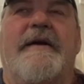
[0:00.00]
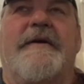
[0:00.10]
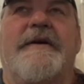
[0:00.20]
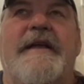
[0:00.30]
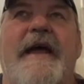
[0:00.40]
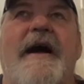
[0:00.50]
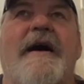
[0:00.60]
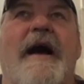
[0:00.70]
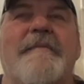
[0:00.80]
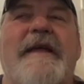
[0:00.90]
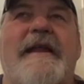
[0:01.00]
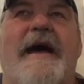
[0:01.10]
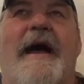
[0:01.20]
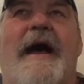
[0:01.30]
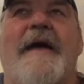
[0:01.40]
Yeah, I mean,
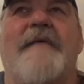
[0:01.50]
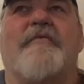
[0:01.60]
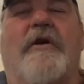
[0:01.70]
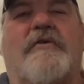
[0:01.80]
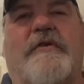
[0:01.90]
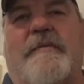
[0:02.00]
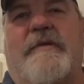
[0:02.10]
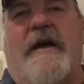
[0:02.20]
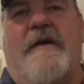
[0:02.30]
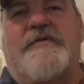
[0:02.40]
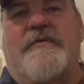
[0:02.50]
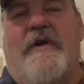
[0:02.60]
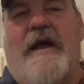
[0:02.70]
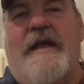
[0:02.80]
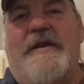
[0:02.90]
i worked with him enough to
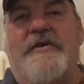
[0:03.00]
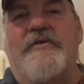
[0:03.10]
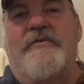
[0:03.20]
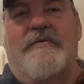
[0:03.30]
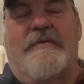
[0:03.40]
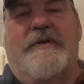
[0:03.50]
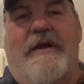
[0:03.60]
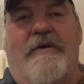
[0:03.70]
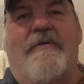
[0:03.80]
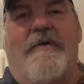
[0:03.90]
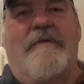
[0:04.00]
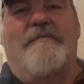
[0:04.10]
where I knew, you know,